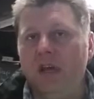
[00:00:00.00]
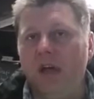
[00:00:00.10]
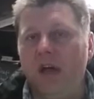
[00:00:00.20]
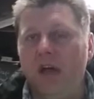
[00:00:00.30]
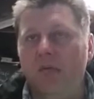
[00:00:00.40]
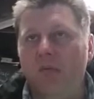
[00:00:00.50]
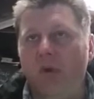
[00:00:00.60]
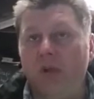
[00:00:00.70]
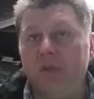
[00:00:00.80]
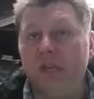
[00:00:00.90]
um,
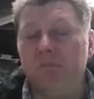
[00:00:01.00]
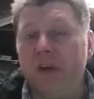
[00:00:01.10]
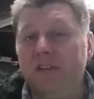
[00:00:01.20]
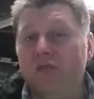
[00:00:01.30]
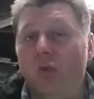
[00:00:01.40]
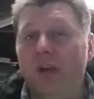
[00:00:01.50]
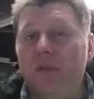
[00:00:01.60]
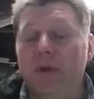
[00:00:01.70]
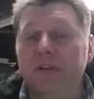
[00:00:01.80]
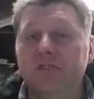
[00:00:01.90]
when it's like minus 20,
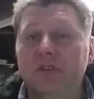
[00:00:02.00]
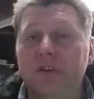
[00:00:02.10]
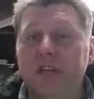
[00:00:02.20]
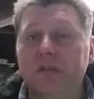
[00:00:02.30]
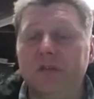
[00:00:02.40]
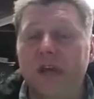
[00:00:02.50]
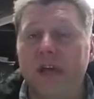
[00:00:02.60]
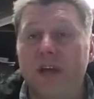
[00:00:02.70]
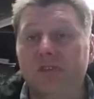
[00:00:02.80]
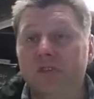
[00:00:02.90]
minus 30 outside,
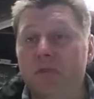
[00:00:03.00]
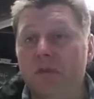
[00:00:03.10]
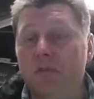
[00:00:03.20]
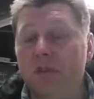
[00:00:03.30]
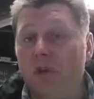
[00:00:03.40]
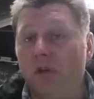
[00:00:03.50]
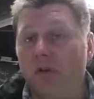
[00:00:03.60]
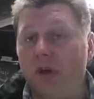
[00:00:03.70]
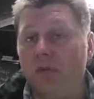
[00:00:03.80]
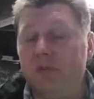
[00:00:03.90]
and I'll still be able to do the all
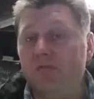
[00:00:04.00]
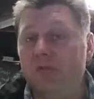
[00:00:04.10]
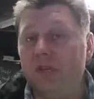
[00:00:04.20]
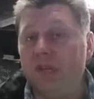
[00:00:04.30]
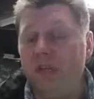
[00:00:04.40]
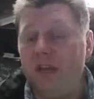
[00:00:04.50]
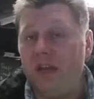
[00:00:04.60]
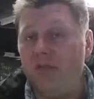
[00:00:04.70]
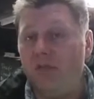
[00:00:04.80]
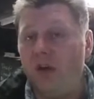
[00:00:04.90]
grain, which is really neat. And
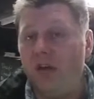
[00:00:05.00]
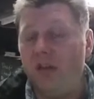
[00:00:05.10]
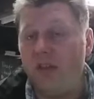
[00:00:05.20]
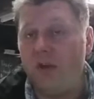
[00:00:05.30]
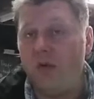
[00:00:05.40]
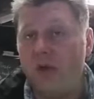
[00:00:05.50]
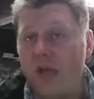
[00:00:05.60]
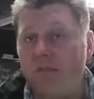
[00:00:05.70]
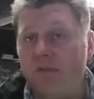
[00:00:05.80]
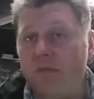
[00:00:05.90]
I've gotten the
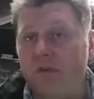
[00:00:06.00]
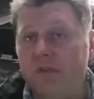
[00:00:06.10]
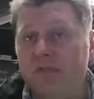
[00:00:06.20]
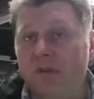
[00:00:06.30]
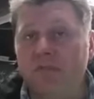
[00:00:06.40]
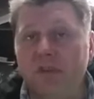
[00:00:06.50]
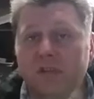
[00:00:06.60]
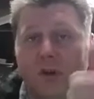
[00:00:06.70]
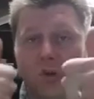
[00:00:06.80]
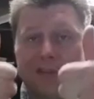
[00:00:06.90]
okay from Mrs. Thrifty,
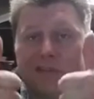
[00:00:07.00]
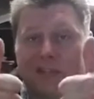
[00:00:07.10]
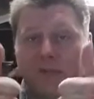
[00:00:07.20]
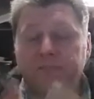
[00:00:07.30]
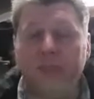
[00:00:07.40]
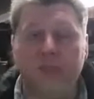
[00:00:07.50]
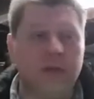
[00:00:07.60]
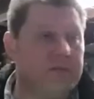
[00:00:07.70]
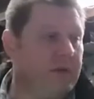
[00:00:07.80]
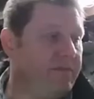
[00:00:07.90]
so
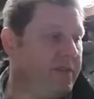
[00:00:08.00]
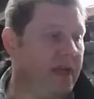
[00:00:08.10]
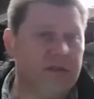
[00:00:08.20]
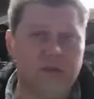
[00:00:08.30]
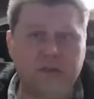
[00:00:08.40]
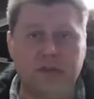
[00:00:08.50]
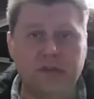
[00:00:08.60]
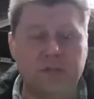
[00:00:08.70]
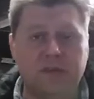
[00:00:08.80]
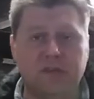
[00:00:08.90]
thumbs up for that. So
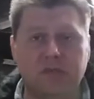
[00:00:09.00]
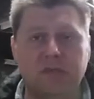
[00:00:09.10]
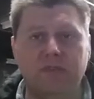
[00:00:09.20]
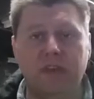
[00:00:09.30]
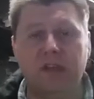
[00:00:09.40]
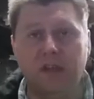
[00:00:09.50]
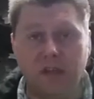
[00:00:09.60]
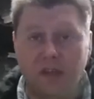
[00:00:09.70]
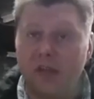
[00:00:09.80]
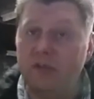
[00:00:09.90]
cheers to Mrs. Thrifty.
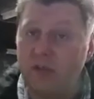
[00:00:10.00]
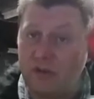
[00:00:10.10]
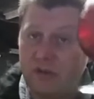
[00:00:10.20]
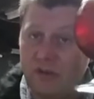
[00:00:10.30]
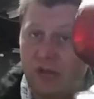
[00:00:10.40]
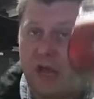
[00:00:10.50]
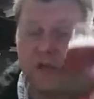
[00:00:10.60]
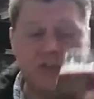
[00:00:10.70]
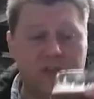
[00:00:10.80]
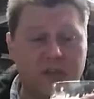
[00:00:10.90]
Cheers to you,
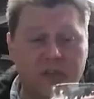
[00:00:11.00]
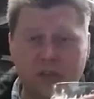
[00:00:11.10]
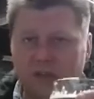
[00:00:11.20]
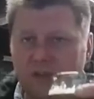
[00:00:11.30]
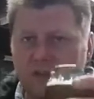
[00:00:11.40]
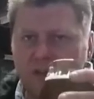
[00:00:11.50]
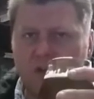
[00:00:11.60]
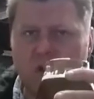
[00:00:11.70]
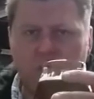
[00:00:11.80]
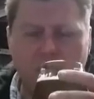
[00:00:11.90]
Gash. And cheers to
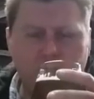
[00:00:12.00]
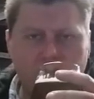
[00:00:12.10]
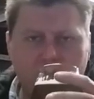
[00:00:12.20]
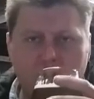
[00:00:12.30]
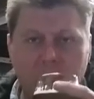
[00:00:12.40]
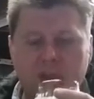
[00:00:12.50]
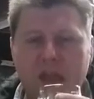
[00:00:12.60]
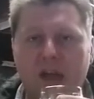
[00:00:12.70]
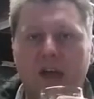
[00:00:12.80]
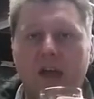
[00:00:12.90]
Crockpot Brewing and
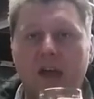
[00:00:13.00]
being